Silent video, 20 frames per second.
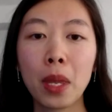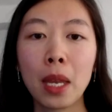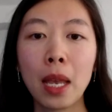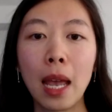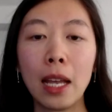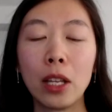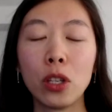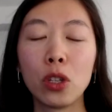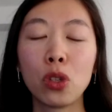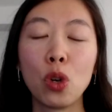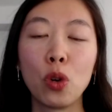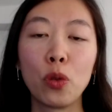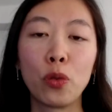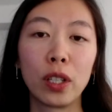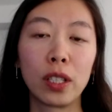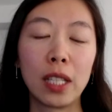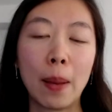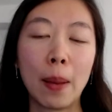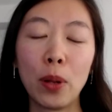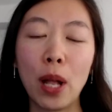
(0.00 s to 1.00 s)
And so, for
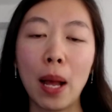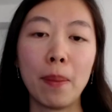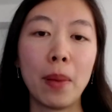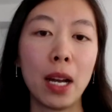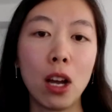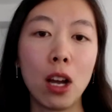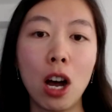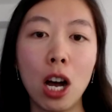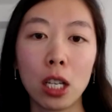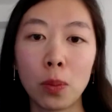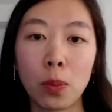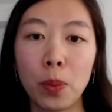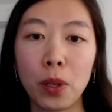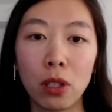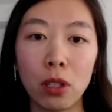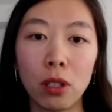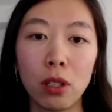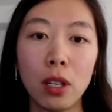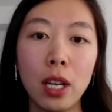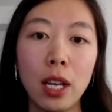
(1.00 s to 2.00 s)
example, at my
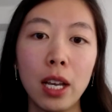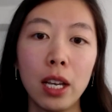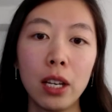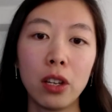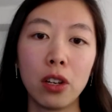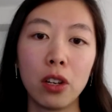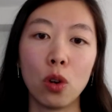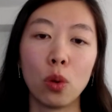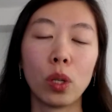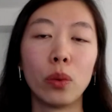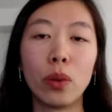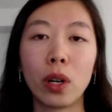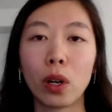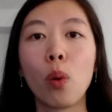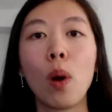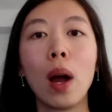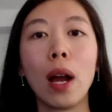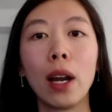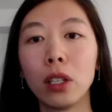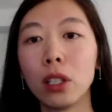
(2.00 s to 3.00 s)
hospital, we're
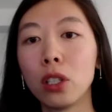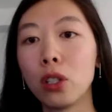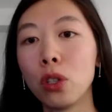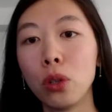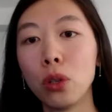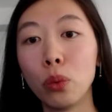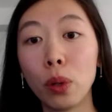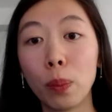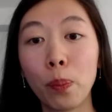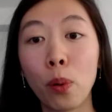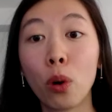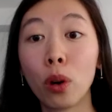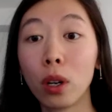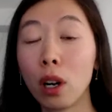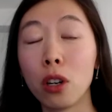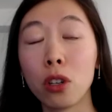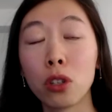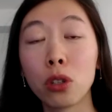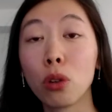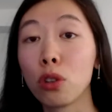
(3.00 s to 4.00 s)
required to report
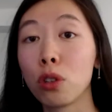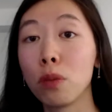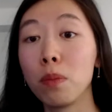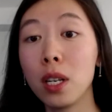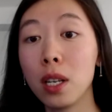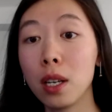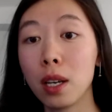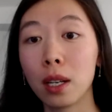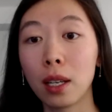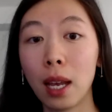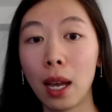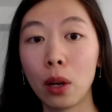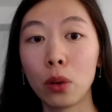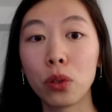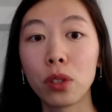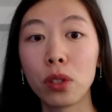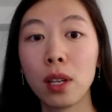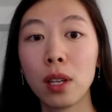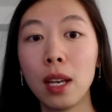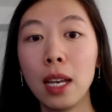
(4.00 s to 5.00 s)
our social media accounts.